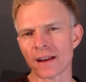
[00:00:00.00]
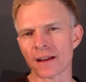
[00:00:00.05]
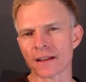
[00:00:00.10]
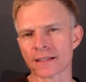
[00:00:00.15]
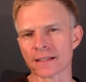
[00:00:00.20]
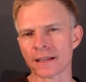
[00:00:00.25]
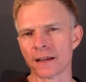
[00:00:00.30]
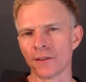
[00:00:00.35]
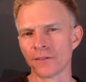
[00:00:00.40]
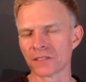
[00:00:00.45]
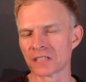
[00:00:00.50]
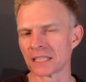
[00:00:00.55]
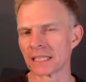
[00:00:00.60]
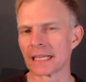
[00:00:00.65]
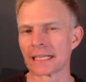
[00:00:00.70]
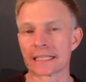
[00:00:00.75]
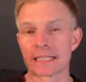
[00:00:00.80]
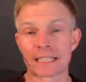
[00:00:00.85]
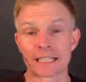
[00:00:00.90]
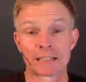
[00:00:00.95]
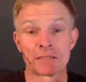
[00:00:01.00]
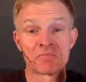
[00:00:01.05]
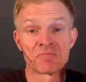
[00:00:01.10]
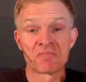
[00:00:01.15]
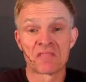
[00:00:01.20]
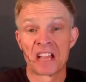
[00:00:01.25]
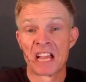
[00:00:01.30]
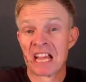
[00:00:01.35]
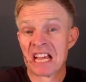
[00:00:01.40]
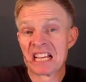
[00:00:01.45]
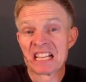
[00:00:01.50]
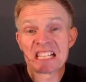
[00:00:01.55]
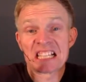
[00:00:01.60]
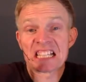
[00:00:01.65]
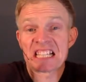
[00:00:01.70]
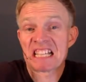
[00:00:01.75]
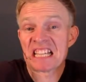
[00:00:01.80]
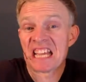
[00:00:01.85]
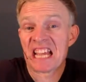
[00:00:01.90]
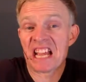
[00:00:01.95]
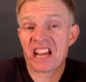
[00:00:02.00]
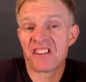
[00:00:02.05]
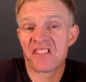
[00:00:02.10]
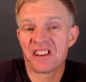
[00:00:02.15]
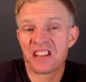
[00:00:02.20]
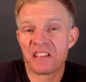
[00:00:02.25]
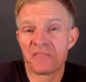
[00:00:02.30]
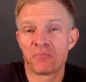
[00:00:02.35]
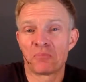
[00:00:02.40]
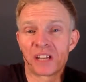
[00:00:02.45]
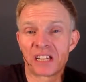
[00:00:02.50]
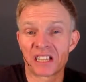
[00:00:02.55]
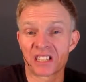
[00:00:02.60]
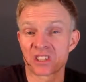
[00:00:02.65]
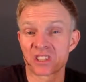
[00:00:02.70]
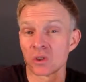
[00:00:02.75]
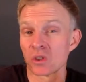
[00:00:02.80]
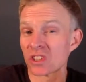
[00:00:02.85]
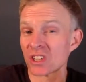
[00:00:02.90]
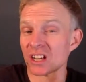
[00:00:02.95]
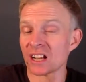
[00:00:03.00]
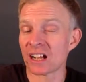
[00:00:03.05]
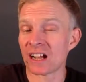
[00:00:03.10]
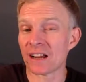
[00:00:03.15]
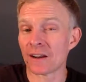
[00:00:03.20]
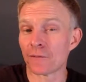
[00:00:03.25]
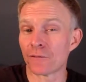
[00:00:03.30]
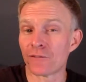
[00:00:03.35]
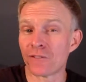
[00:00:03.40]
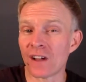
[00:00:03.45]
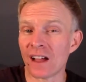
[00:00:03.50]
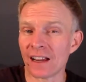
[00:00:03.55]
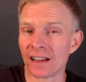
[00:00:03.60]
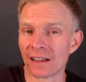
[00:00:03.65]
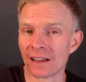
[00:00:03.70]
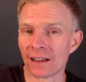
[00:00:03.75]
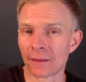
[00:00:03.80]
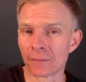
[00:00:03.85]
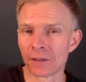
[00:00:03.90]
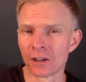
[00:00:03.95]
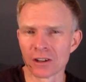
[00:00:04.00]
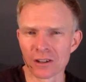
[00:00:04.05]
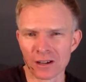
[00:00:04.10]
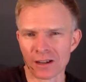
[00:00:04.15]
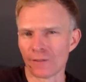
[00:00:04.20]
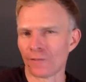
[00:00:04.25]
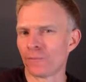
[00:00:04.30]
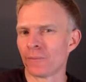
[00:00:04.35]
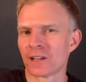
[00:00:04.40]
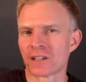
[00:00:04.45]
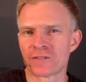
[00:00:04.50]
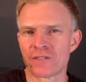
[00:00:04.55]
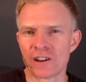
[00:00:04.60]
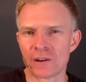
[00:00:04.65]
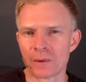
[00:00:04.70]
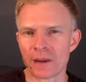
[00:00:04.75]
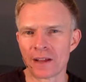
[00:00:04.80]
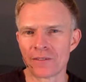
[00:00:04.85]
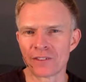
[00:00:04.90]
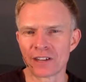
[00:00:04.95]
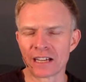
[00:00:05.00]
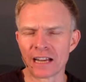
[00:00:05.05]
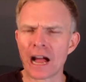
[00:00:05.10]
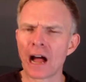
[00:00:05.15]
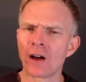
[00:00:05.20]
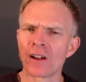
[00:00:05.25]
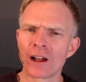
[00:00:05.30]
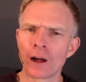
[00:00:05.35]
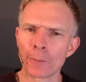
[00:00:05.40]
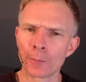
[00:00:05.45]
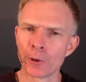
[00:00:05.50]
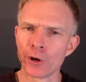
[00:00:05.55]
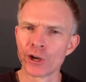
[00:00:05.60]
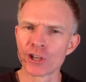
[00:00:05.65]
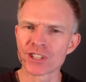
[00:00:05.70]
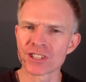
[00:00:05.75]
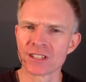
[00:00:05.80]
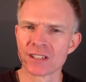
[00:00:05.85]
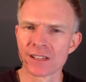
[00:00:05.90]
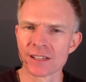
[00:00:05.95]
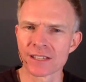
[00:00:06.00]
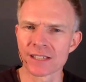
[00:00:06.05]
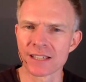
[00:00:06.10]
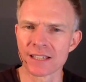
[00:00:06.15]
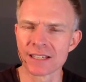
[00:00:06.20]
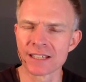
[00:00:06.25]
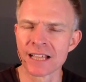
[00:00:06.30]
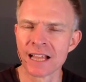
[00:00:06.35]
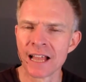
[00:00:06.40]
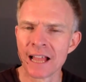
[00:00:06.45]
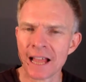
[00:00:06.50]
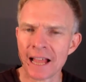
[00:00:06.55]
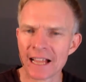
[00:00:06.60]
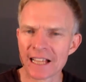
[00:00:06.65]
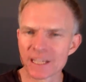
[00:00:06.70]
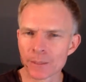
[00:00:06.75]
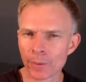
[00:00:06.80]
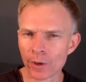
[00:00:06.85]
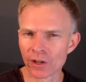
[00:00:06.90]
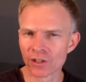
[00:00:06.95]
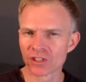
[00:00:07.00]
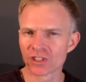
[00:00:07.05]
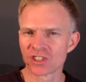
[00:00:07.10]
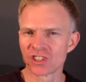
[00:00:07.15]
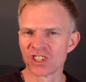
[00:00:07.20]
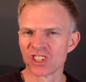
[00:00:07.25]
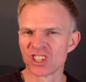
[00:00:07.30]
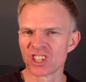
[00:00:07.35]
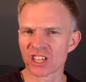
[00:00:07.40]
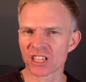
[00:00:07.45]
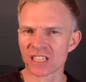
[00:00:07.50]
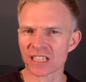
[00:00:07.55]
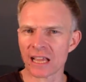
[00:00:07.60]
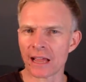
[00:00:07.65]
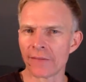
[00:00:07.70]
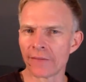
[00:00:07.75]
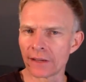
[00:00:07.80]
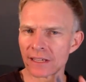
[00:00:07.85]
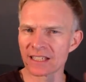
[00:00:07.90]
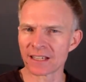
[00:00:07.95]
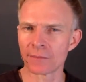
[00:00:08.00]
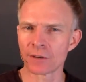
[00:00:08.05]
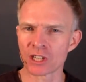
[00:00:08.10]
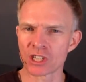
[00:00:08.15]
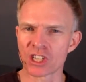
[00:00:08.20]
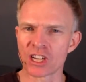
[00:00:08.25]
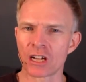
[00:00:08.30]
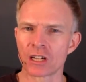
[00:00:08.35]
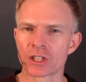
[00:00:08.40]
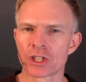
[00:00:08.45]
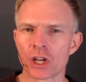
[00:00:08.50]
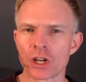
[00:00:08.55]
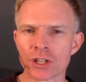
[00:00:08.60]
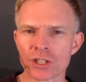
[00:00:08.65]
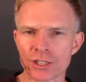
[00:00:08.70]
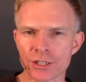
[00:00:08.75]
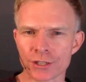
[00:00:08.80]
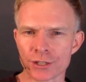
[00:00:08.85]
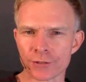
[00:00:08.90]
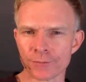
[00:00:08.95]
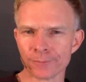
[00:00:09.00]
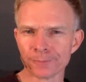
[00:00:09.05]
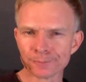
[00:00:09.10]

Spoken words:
ourselves, and that's scary, but it's also kind of fun. I mean, look how much fun we're having now and how personal this is, as opposed to just having someone shout jokes at you.